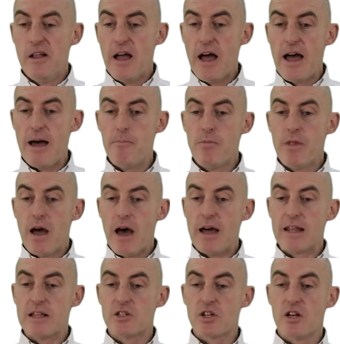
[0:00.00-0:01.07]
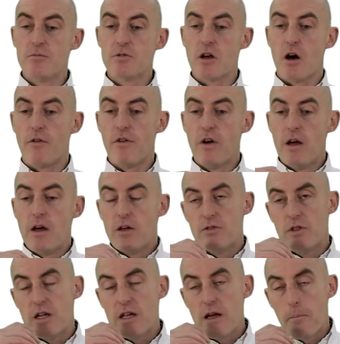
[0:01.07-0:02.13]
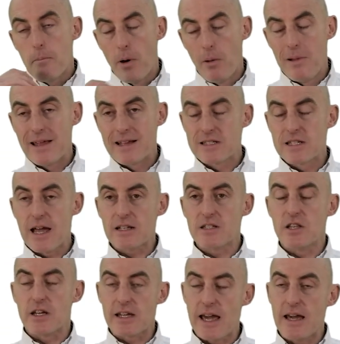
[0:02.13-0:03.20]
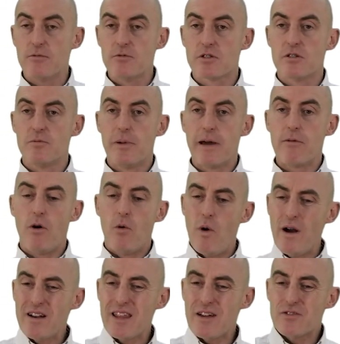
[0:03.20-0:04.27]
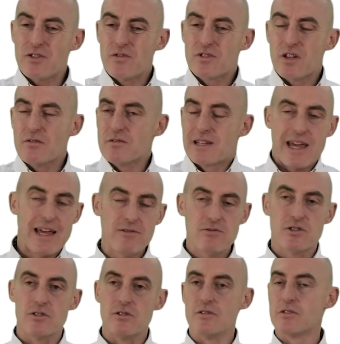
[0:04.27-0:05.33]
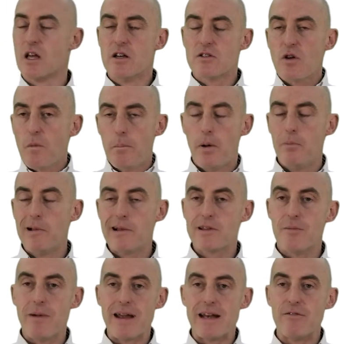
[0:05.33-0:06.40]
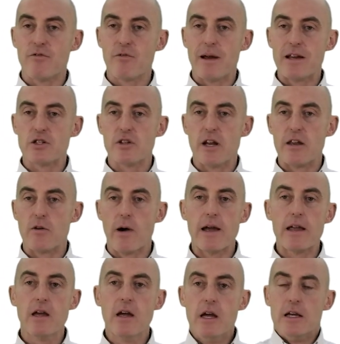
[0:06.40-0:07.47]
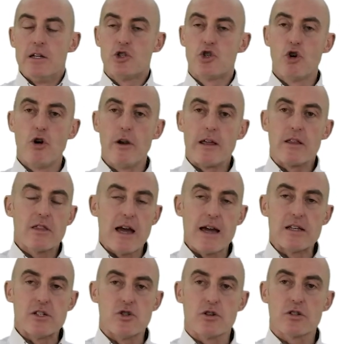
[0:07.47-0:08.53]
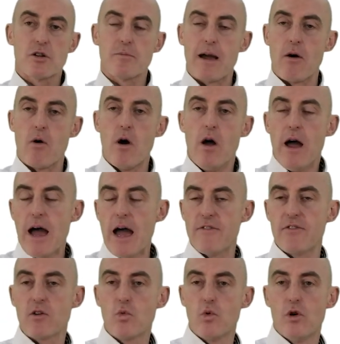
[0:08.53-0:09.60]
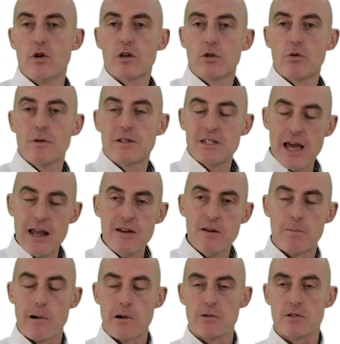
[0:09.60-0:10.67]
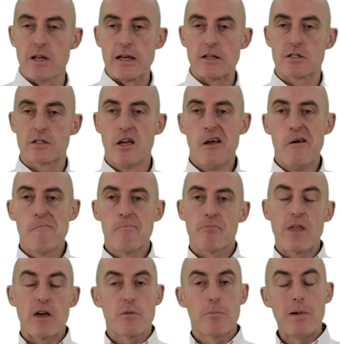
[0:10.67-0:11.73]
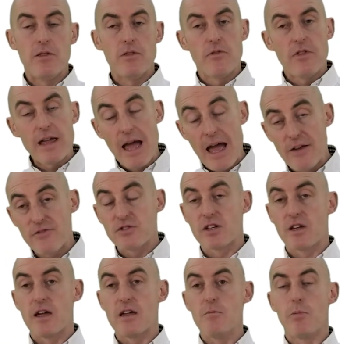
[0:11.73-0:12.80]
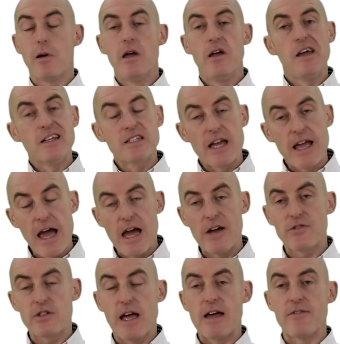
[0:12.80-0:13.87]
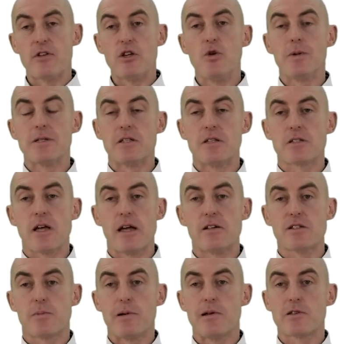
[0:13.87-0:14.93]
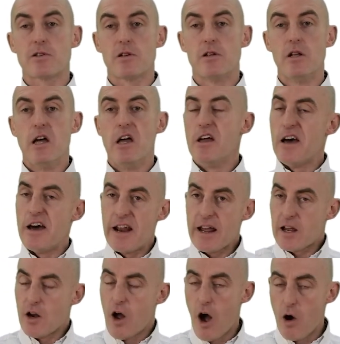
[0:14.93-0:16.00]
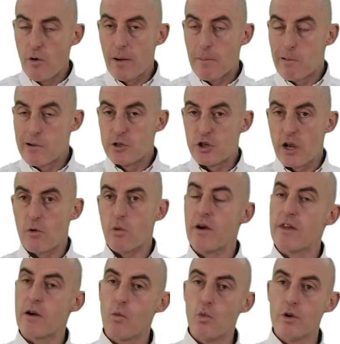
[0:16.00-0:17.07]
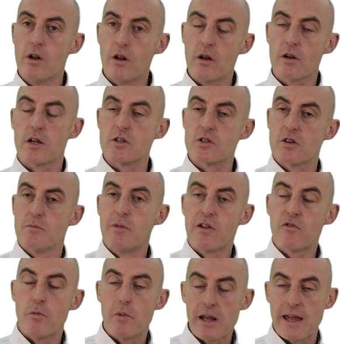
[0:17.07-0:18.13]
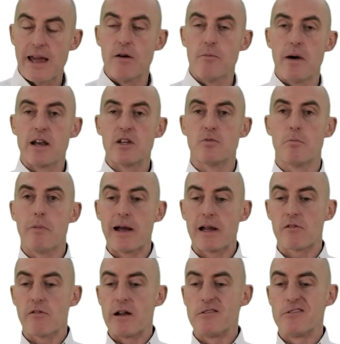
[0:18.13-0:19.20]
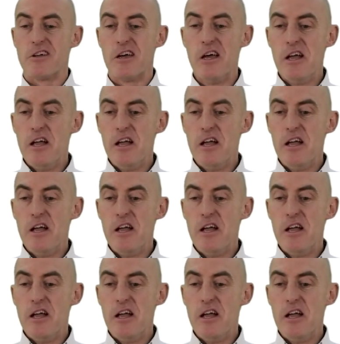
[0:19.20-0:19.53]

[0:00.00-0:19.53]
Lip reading: And in terms of the public sector, the council bit, well, why do you have to have sold to councils? It's all public domain information anyway. Surely that is just about having worked through a tender process. Now, the bit that they have to keep is they have to have a new business salesperson. And I can wholly appreciate why they wouldn't look at somebody from an account management background.